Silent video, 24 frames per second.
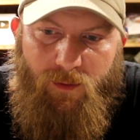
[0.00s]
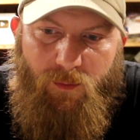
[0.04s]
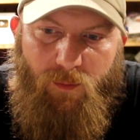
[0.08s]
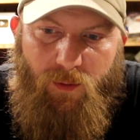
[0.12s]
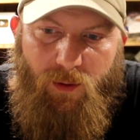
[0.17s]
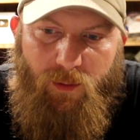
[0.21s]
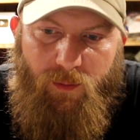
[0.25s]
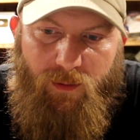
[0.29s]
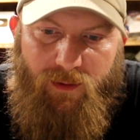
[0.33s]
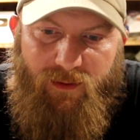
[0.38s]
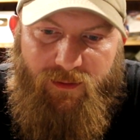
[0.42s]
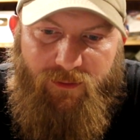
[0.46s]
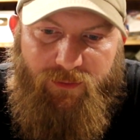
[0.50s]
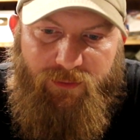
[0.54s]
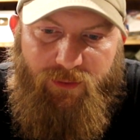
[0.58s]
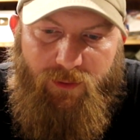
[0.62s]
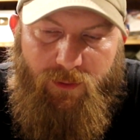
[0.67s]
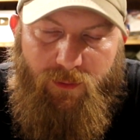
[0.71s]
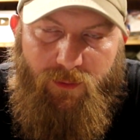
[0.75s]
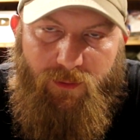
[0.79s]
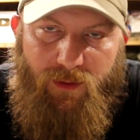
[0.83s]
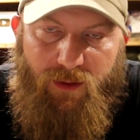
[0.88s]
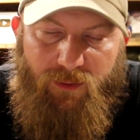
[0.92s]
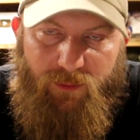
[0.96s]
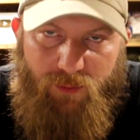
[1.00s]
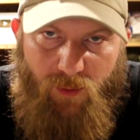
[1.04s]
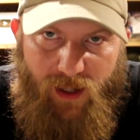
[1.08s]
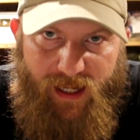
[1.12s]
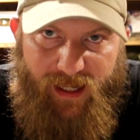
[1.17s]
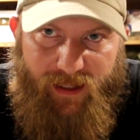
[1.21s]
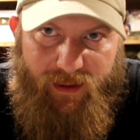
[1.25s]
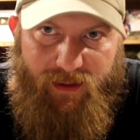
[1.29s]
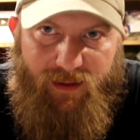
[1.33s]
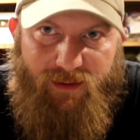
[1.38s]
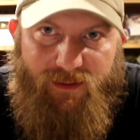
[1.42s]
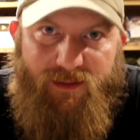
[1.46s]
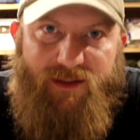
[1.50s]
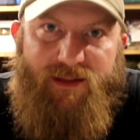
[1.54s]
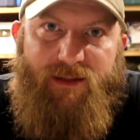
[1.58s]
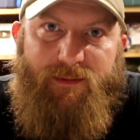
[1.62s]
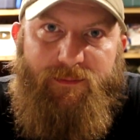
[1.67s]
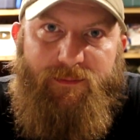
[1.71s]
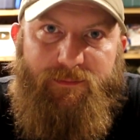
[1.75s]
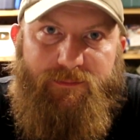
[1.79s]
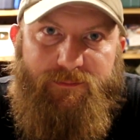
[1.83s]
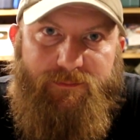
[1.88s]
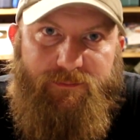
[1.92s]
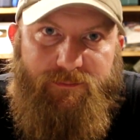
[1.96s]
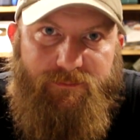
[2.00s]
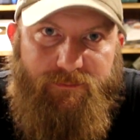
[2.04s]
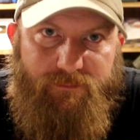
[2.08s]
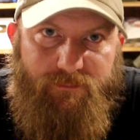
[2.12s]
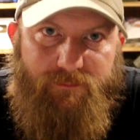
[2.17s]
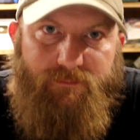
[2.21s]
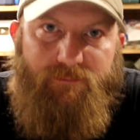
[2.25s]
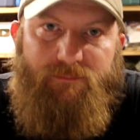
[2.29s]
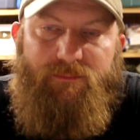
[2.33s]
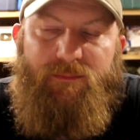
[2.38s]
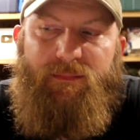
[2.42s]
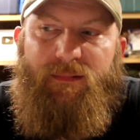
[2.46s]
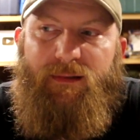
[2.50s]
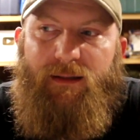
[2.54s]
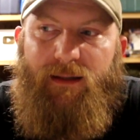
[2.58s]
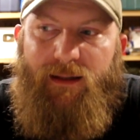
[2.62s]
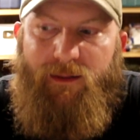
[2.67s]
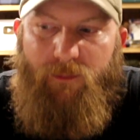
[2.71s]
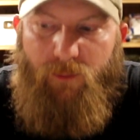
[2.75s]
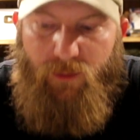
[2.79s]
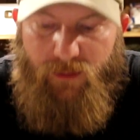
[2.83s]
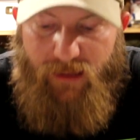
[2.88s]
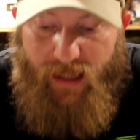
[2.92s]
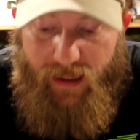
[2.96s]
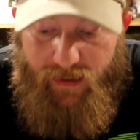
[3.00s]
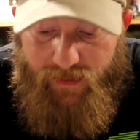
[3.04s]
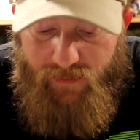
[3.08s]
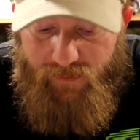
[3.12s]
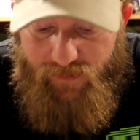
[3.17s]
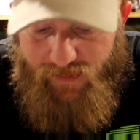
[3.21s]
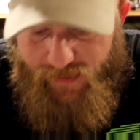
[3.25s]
well, we're going to circle those wagons. And we're not going